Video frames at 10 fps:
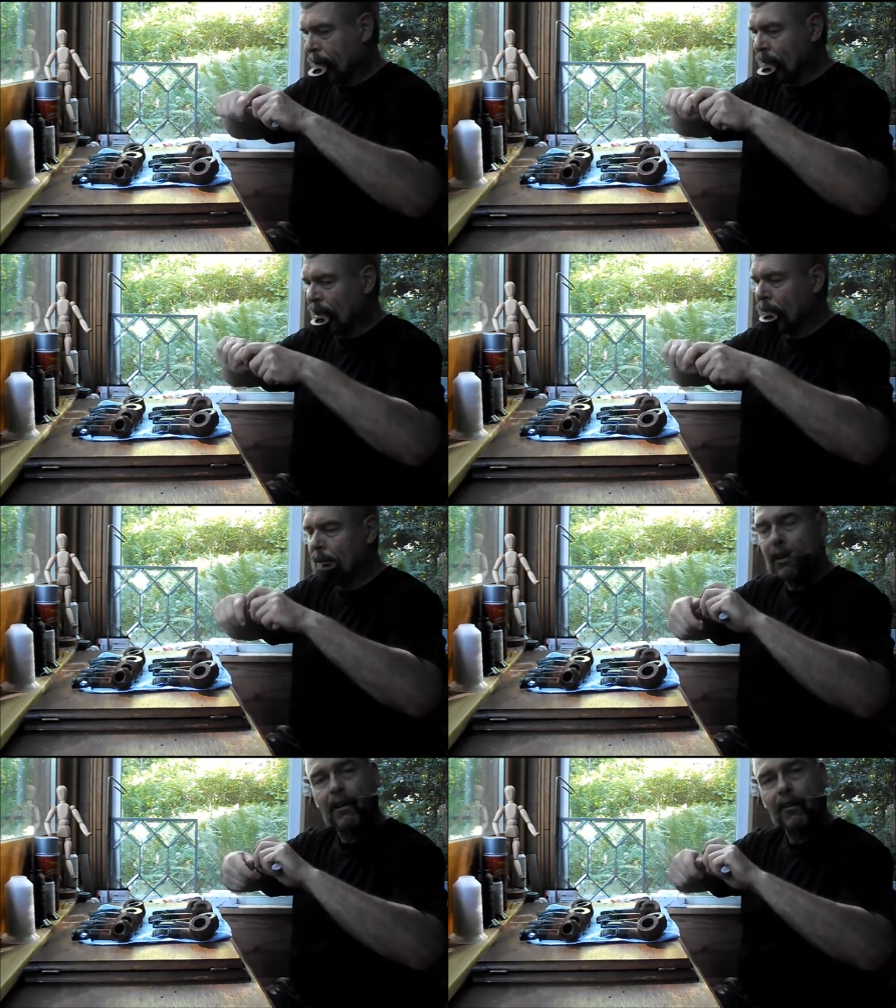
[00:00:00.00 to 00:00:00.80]
which
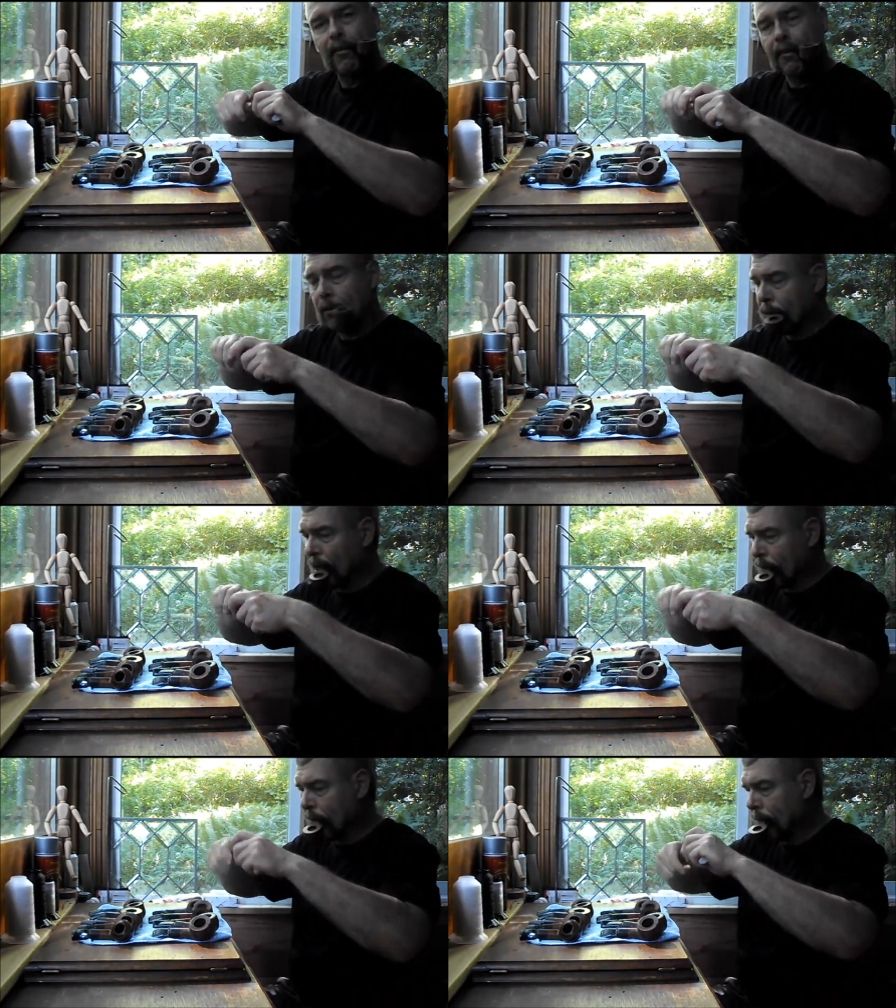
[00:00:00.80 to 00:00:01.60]
actually doesn't
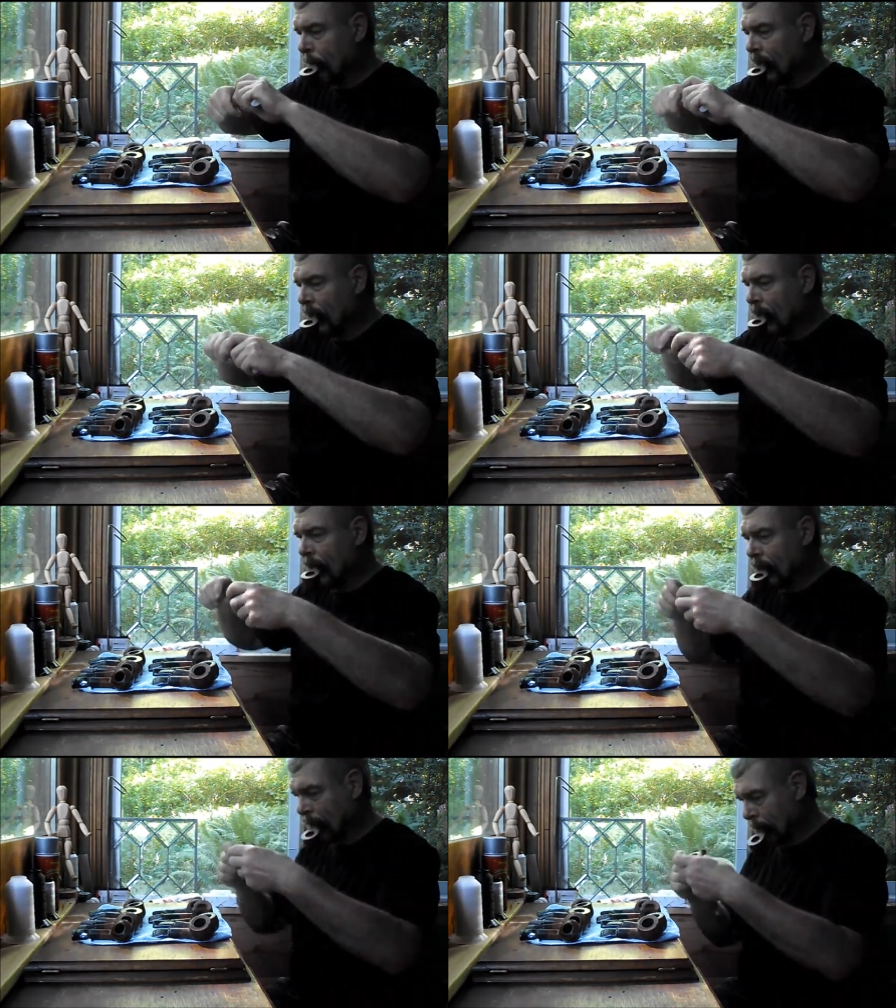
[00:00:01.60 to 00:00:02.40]
detract from the
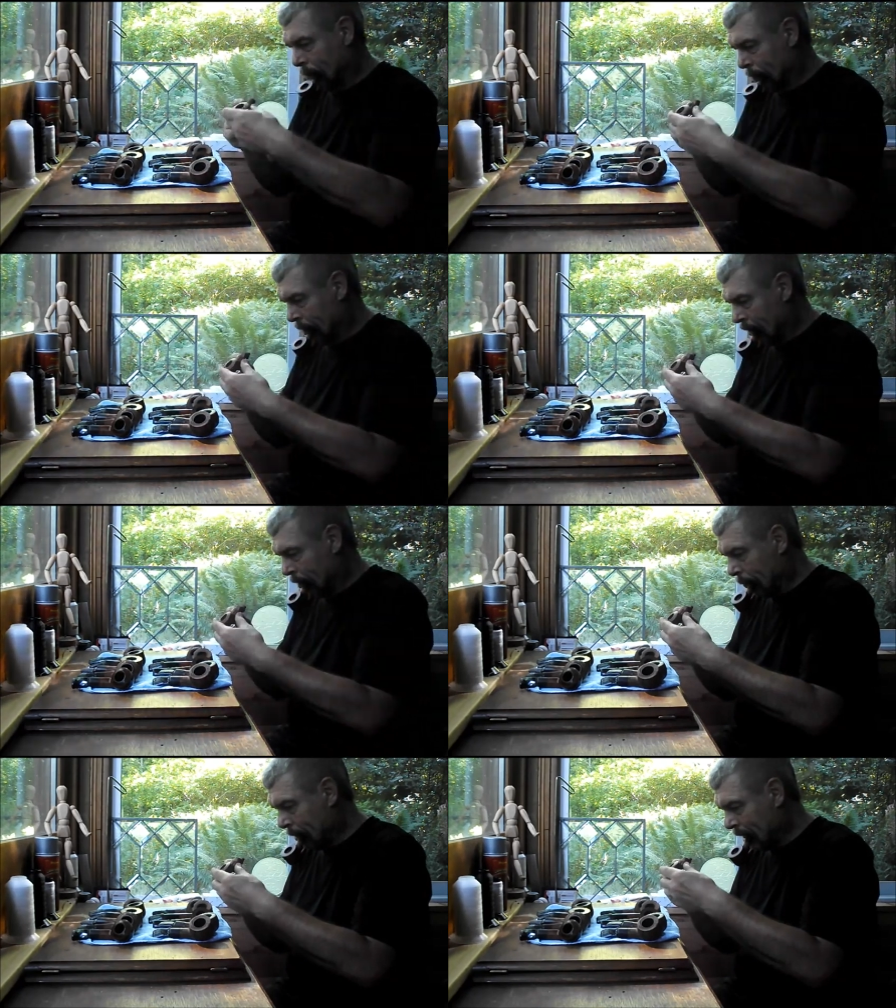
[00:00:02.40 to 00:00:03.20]
uh,
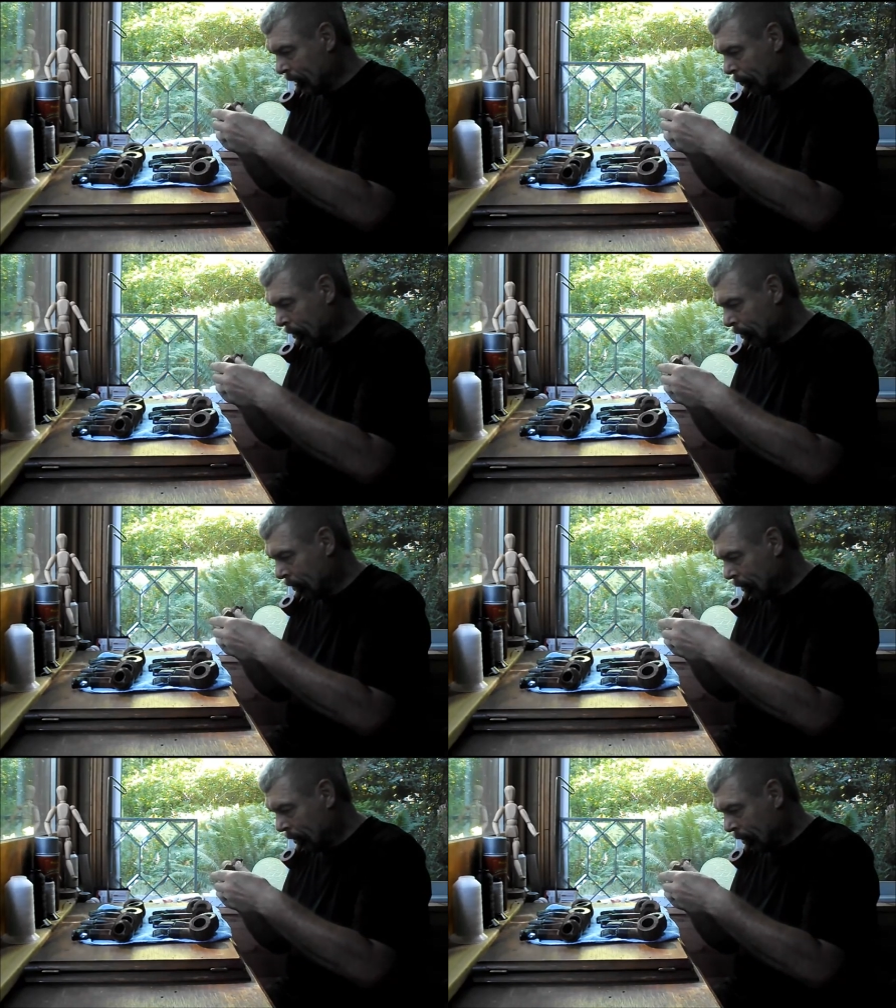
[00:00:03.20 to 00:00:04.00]
the pipe.
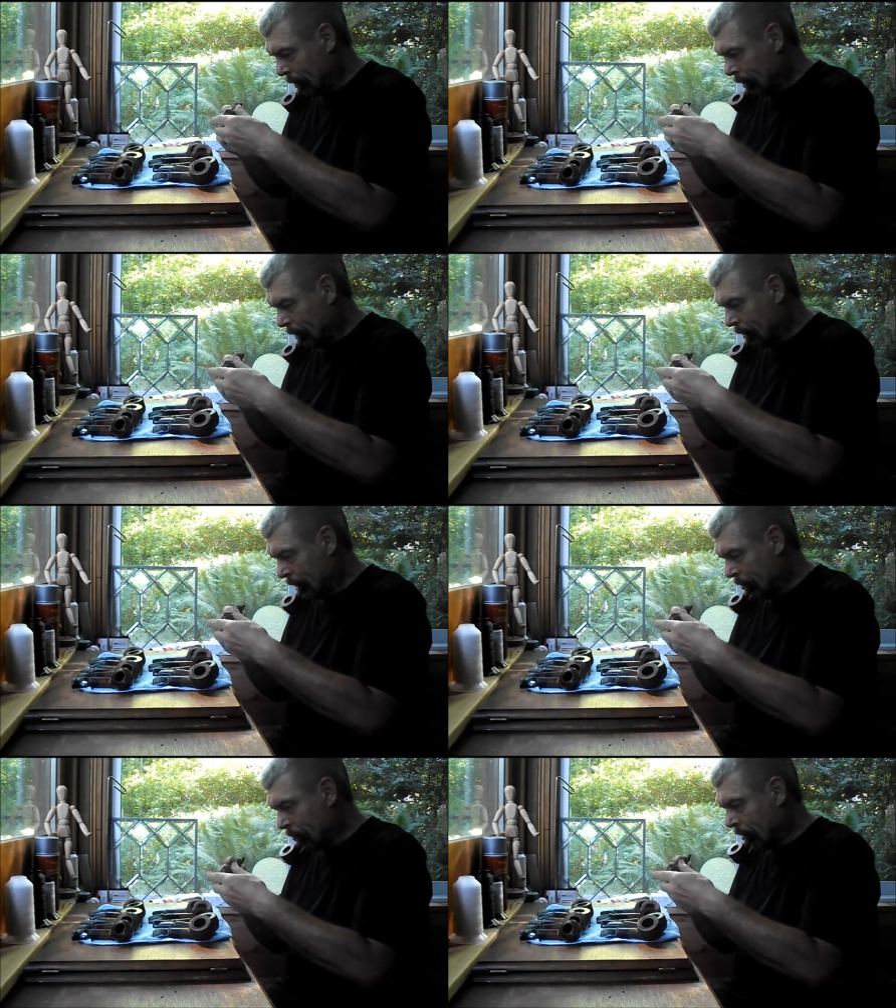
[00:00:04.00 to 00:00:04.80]

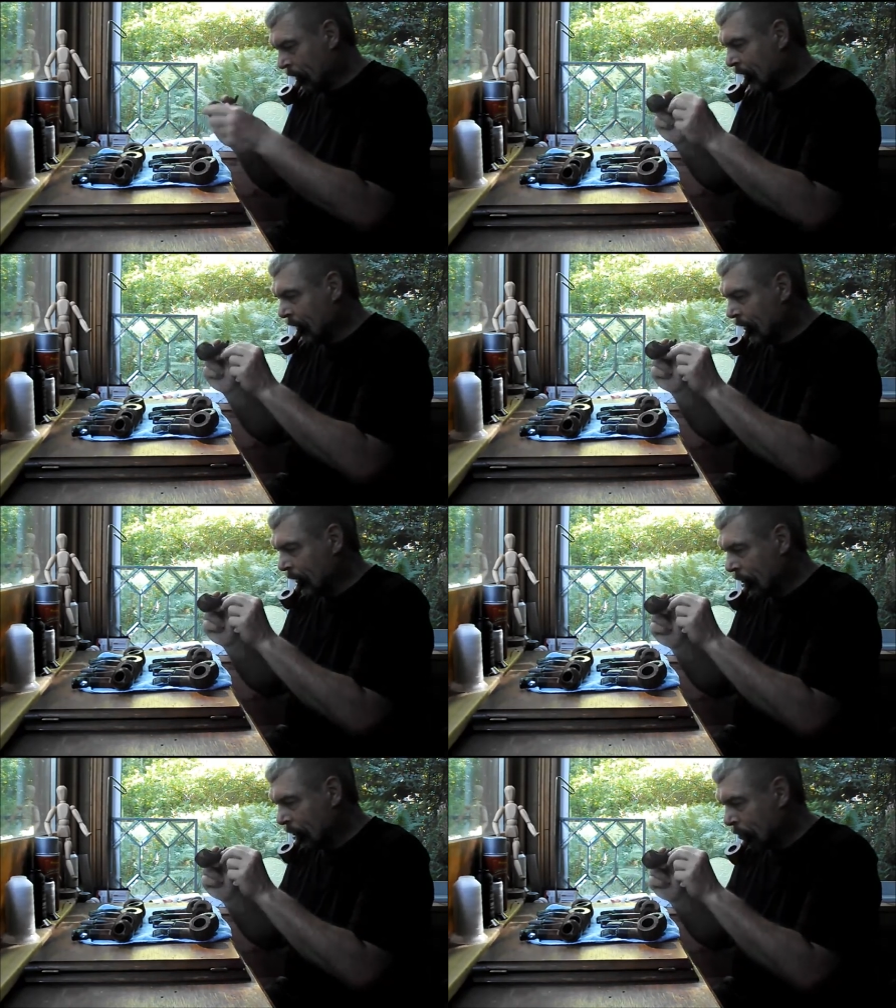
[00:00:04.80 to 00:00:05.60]
It's
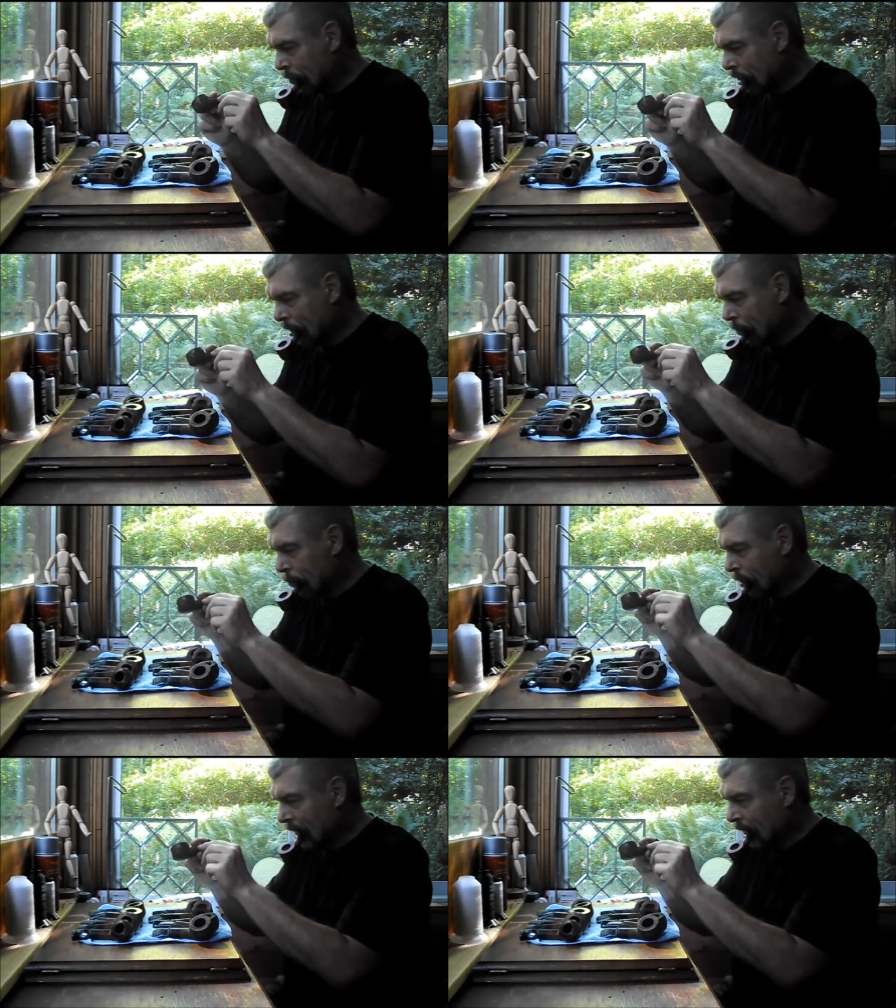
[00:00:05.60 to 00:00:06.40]
uh, a
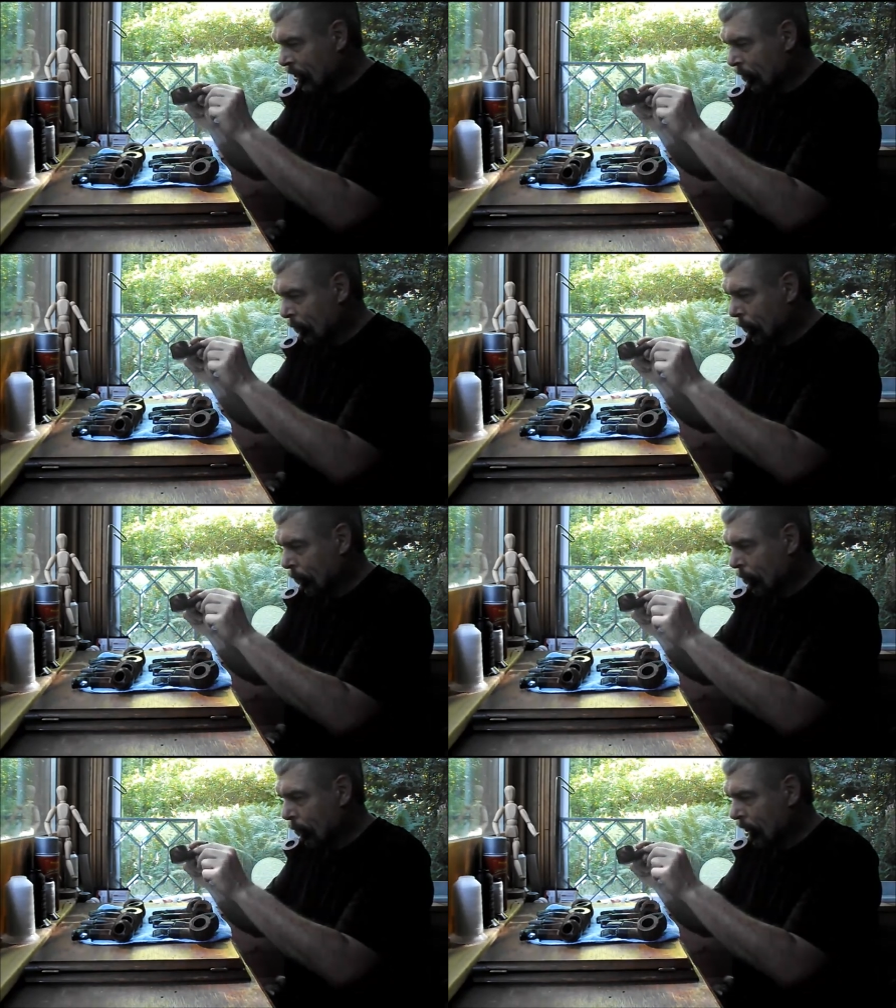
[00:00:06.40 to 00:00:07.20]
shallow crack
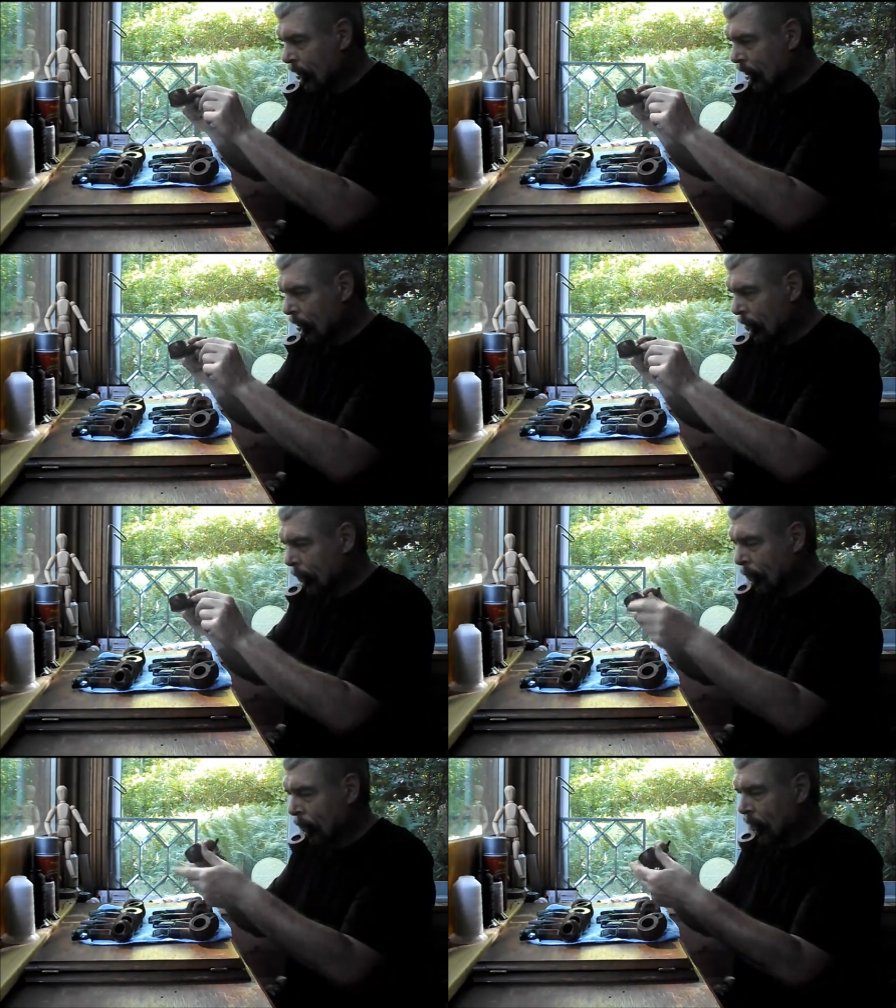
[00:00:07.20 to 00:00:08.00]
right there.